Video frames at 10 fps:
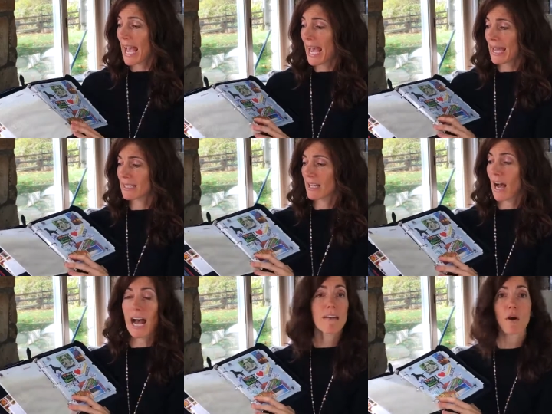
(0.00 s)
And
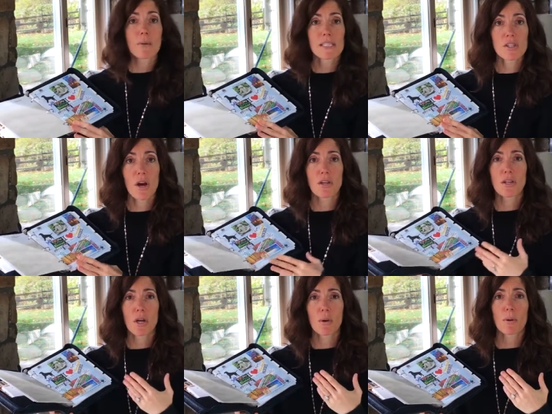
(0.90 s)
I've always thought,
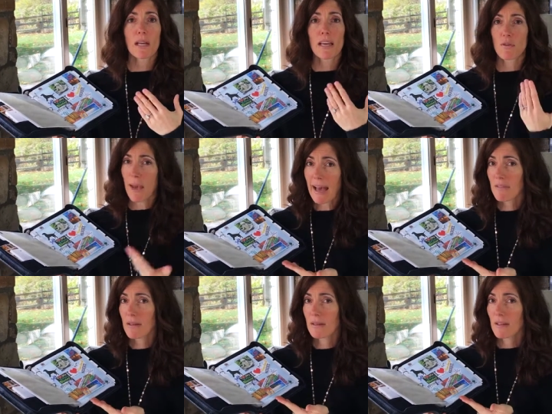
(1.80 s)
if you have
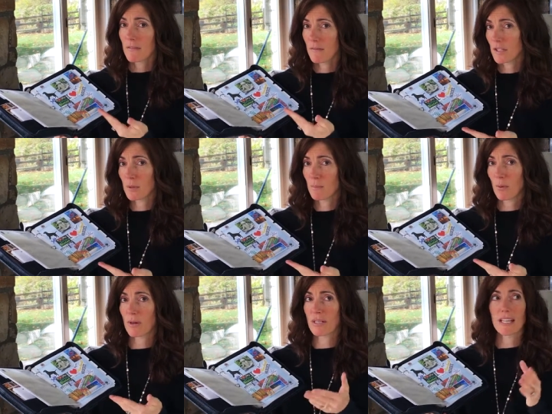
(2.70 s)
a vision
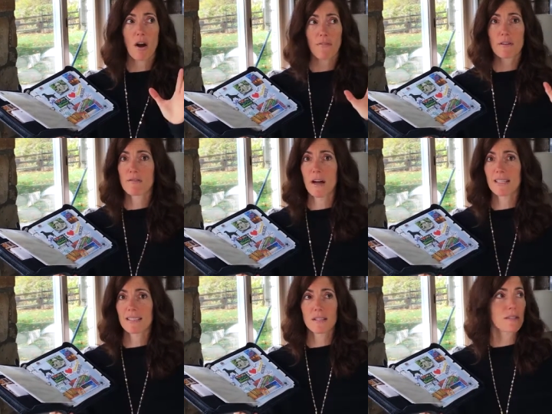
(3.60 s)
board, it often
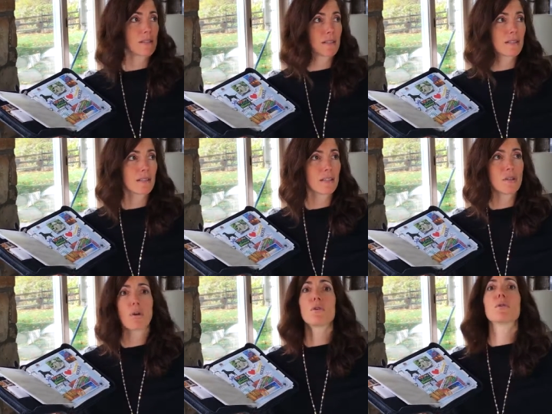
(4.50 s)
finds it's,
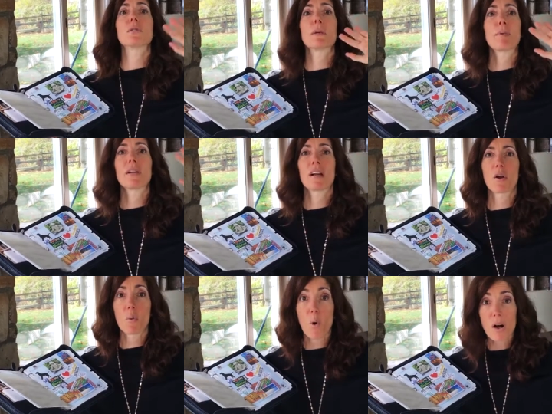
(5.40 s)
usually put it
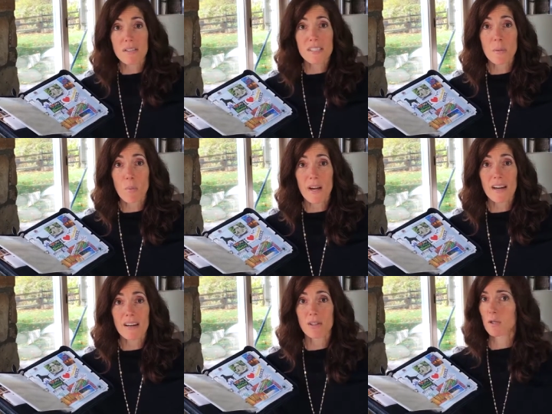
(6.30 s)
on a wall
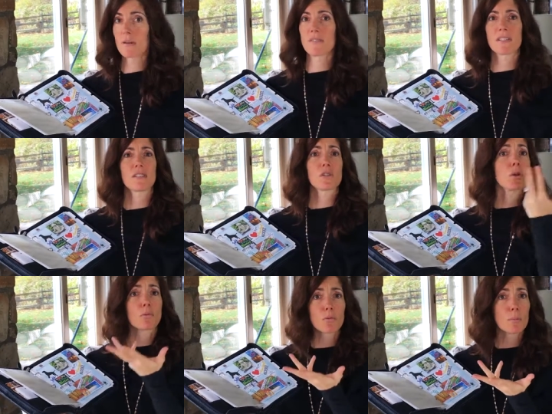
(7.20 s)
somewhere, or if it's a
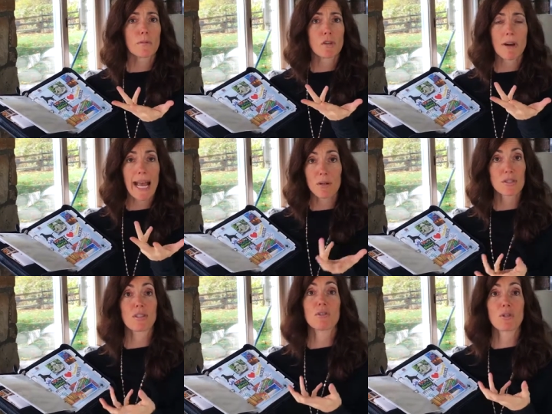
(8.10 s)
certain room of your
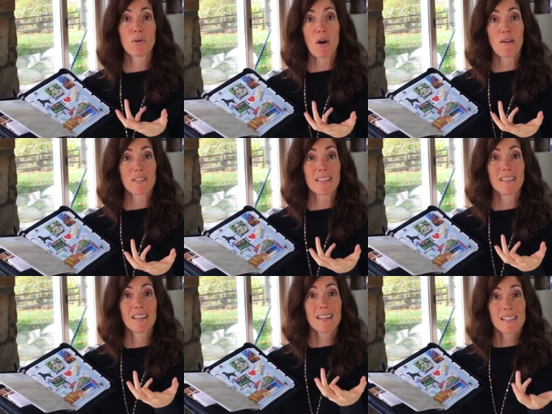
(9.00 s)
house and you don't often
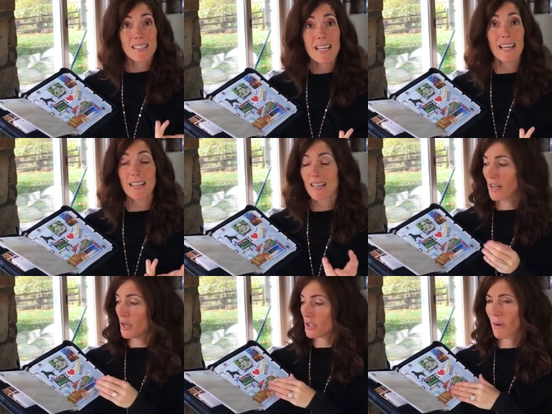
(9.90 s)
see it.
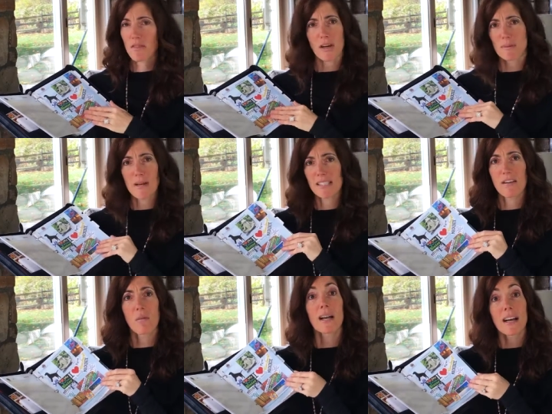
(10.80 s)
So I thought to
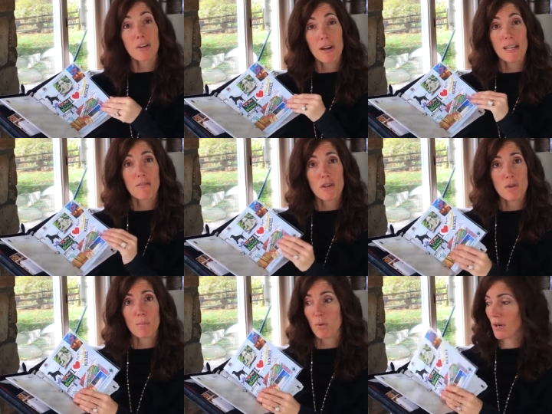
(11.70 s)
myself, why not create a
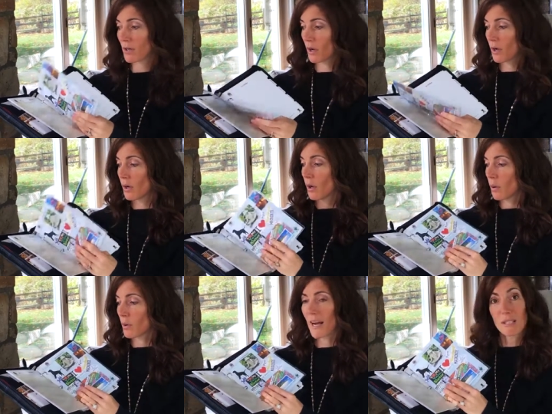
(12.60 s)
vision board
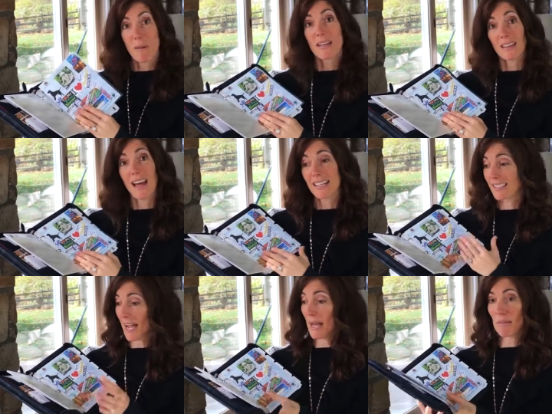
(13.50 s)
where I spend a lot of
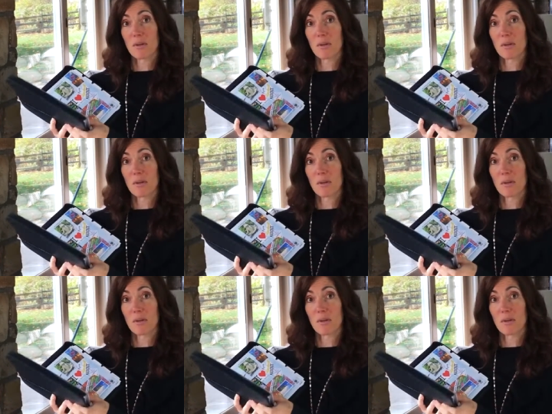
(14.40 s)
time,